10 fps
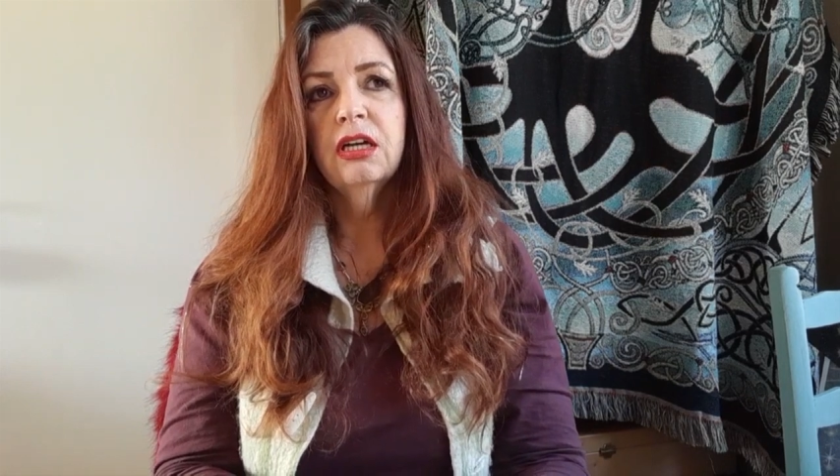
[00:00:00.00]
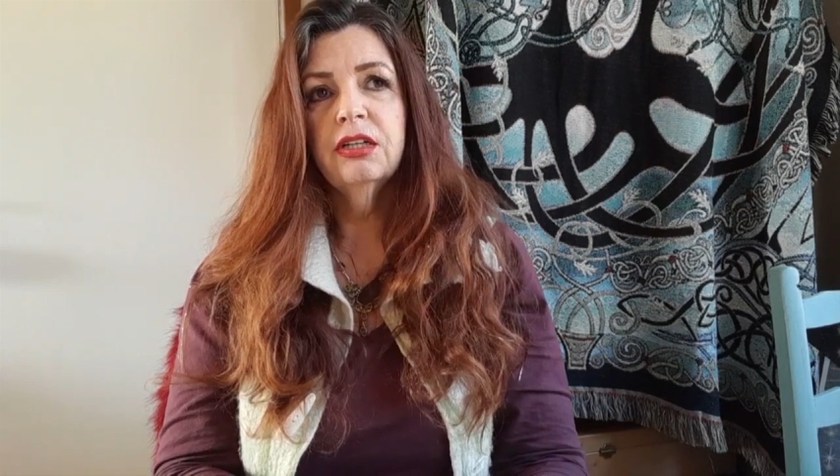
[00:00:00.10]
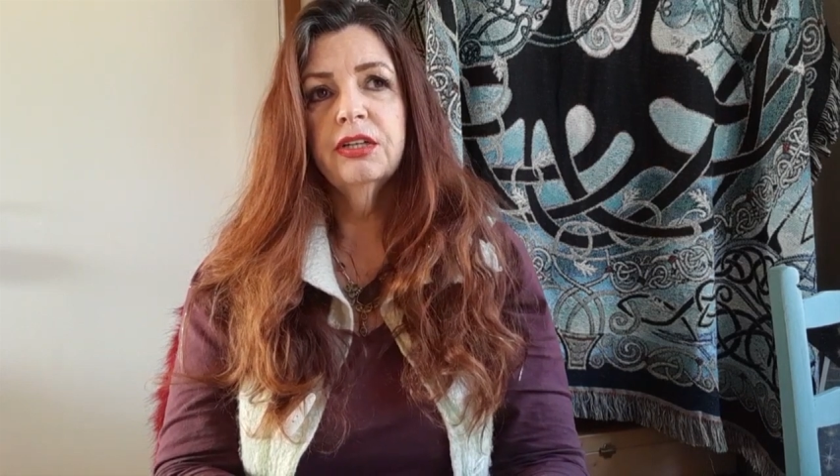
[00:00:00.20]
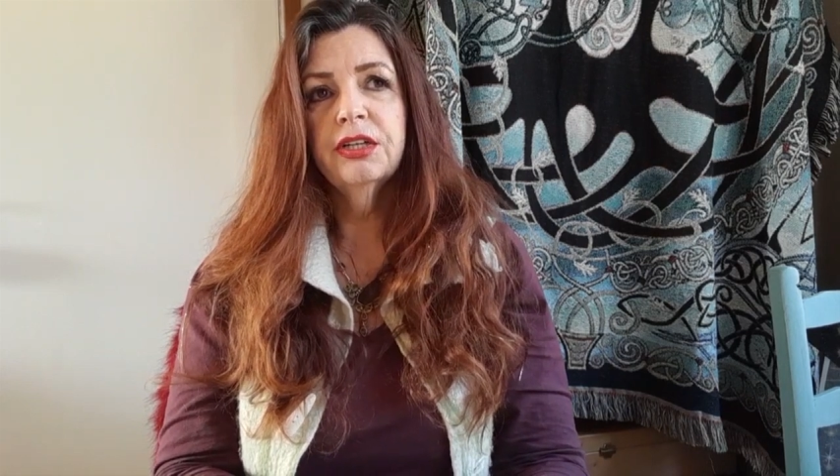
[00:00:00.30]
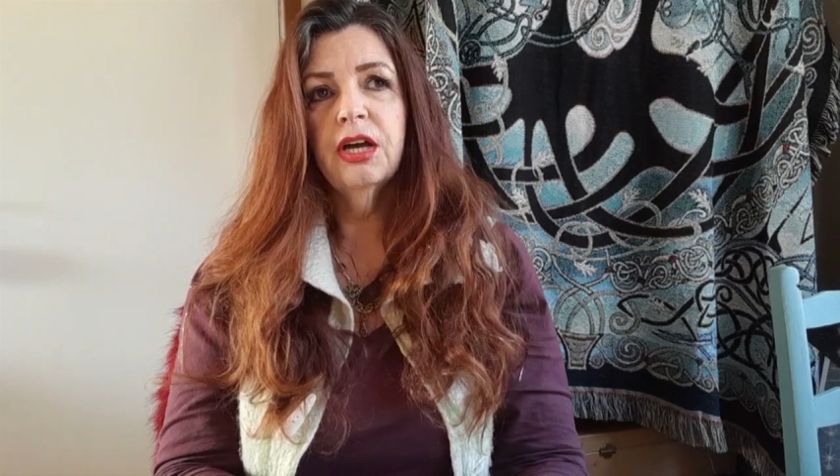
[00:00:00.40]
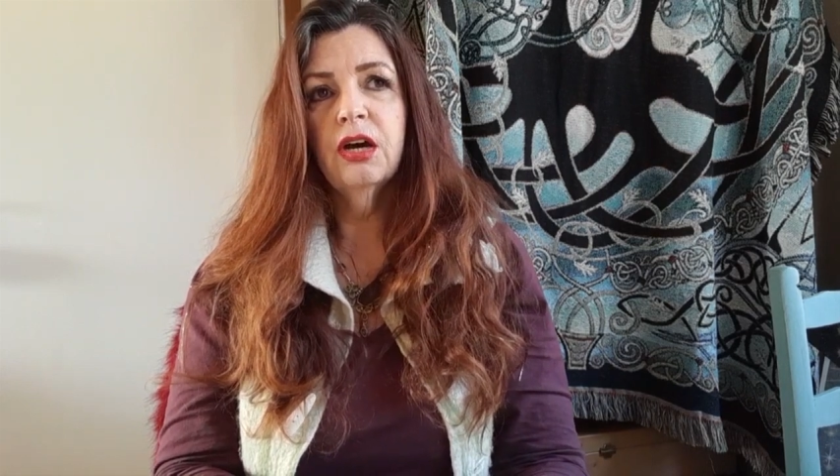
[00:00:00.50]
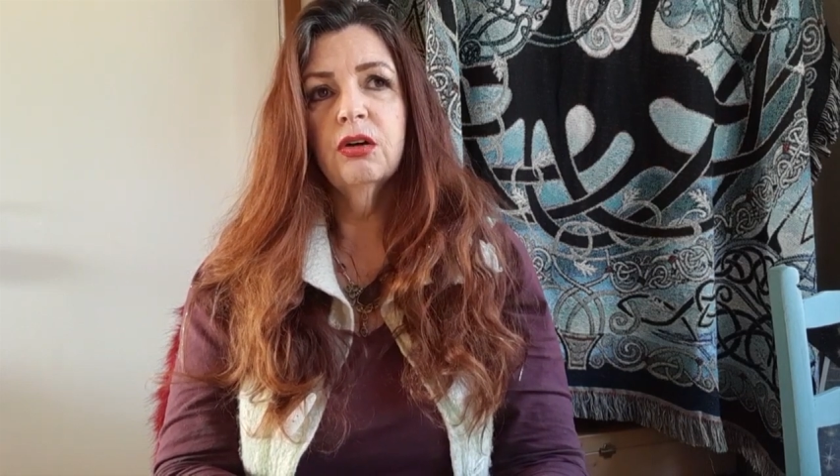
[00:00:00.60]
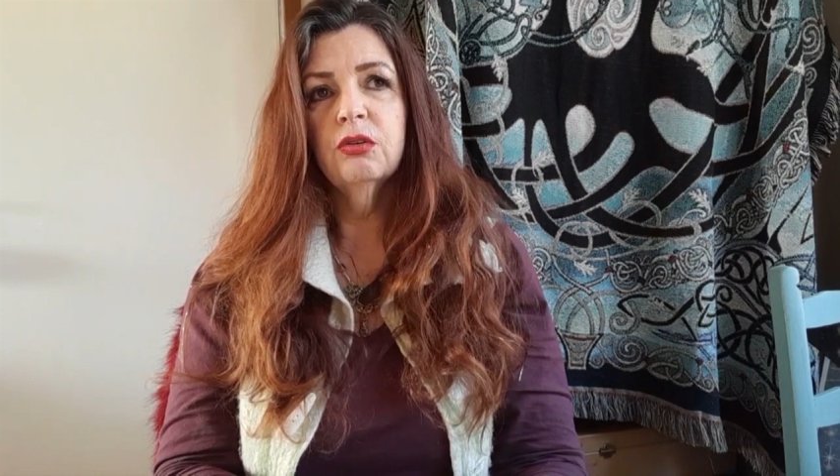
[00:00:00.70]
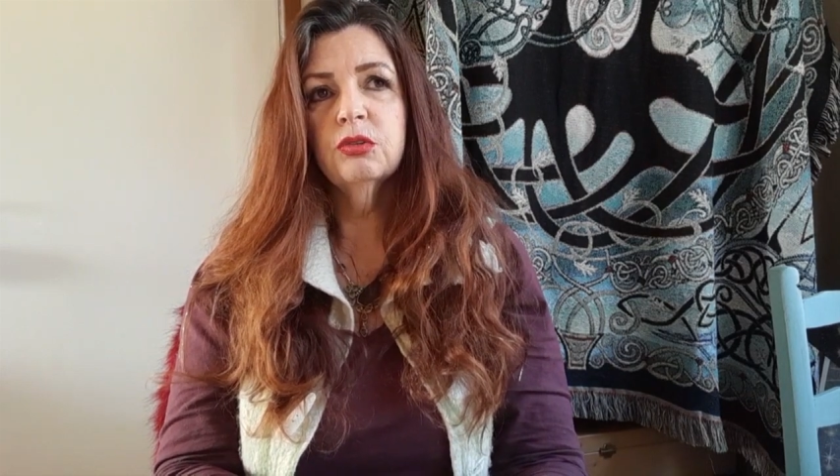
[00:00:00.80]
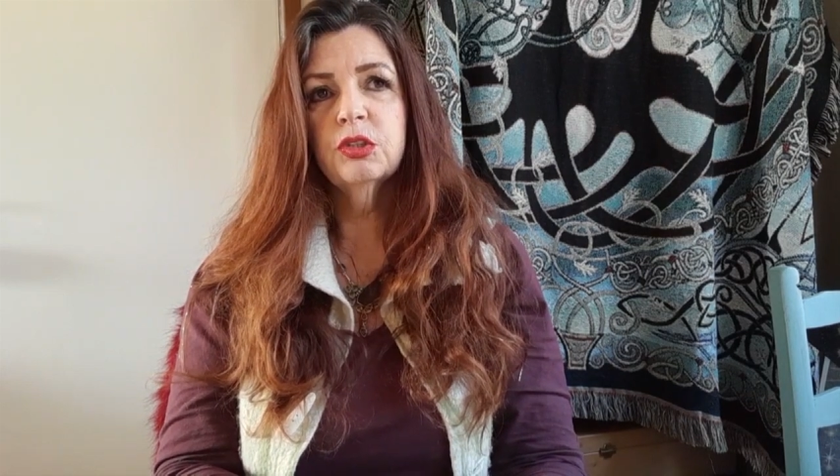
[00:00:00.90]
you
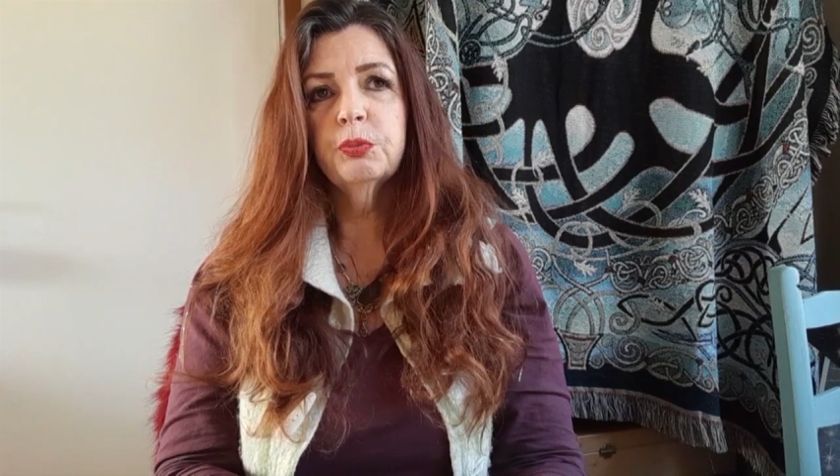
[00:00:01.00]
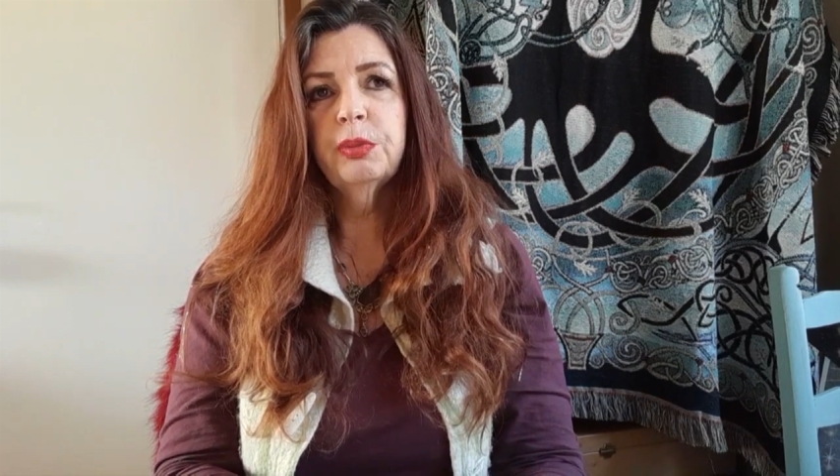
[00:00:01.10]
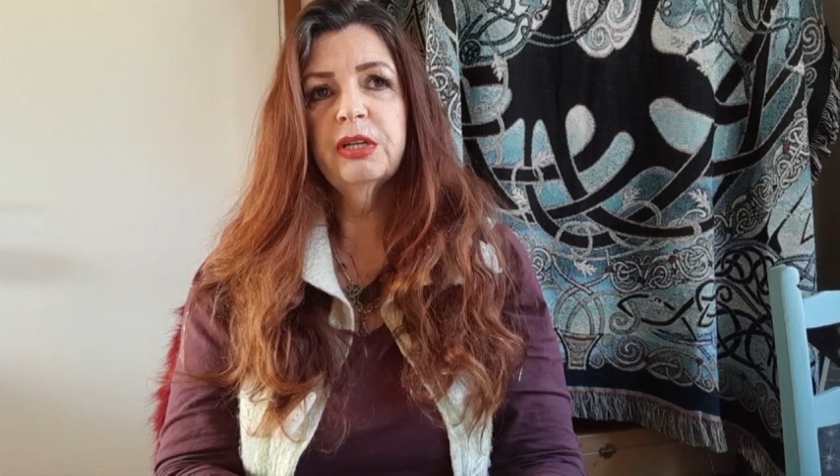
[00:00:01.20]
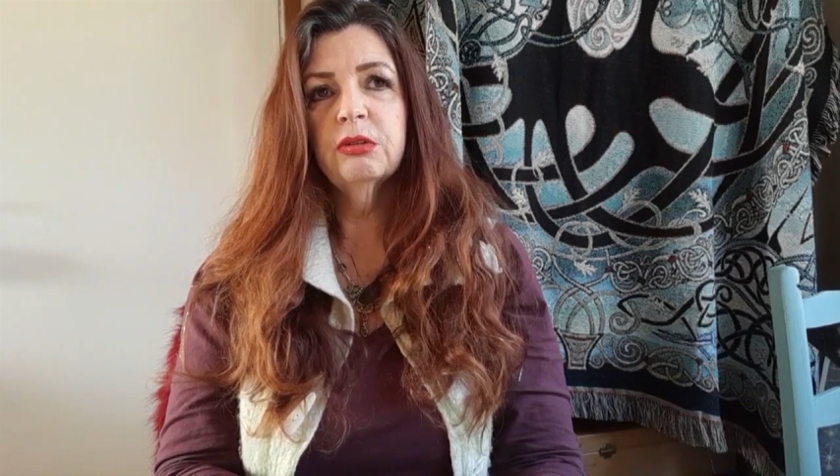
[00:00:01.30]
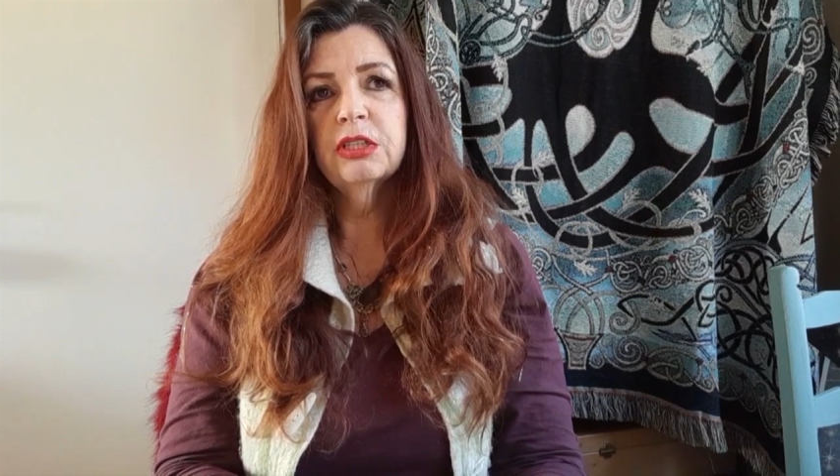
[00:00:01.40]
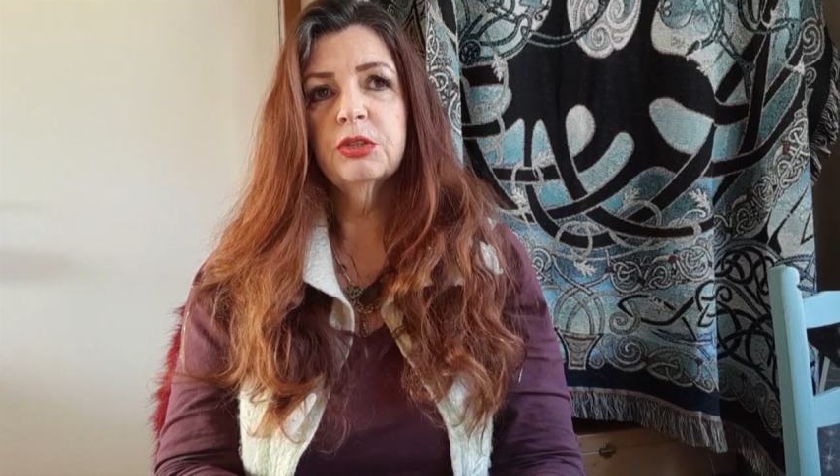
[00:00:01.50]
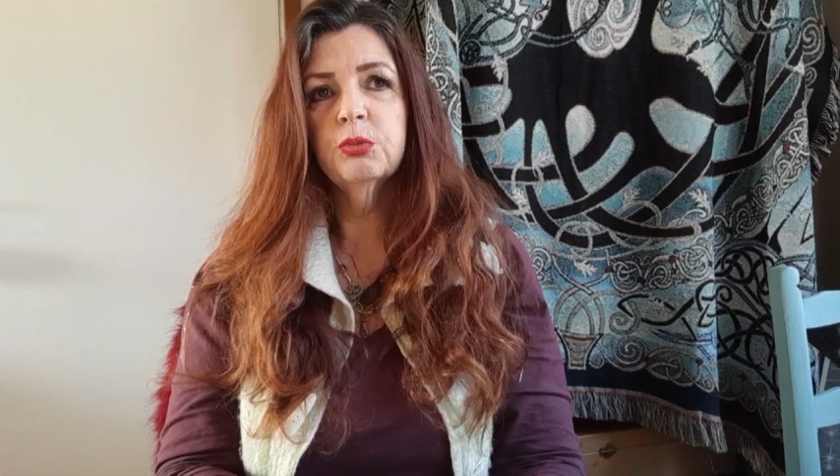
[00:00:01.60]
know, spirit,